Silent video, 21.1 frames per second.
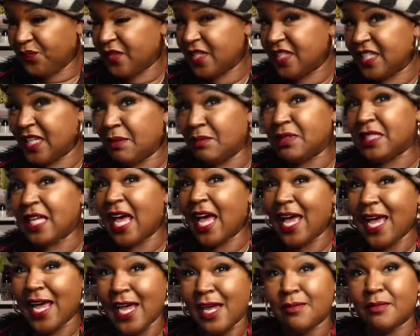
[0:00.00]

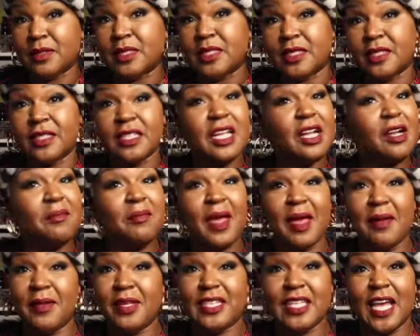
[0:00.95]
Sometimes, there
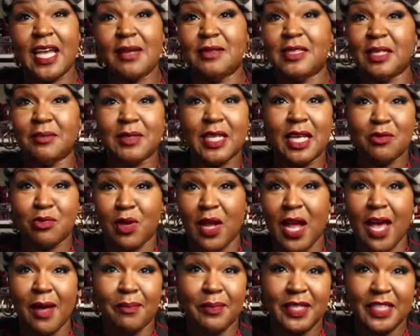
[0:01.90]
may be times sometimes where
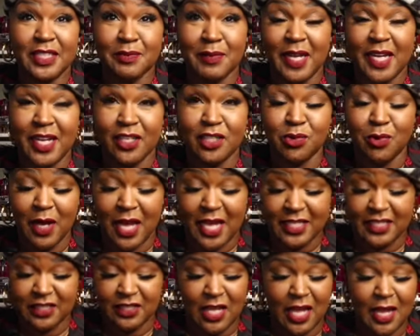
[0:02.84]
I'll bleach my hair
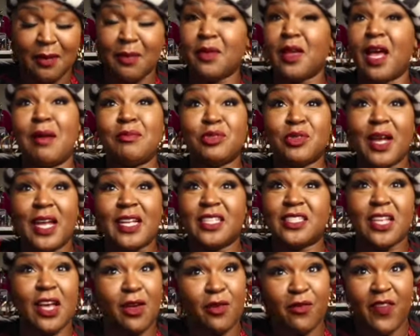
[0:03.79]
twice. I'm trying
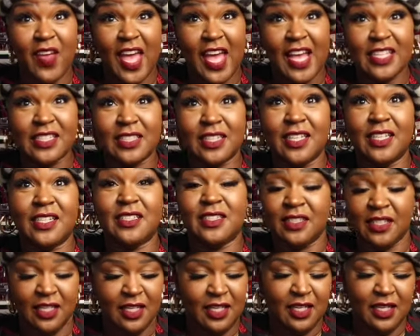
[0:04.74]
to talk fast because,
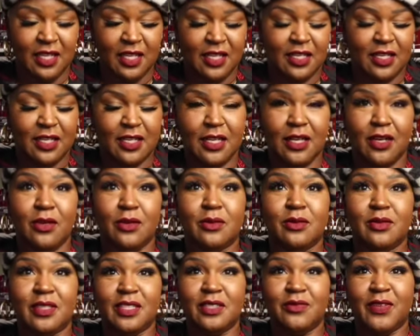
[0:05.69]

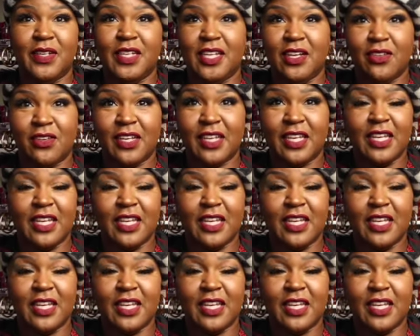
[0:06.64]
this video can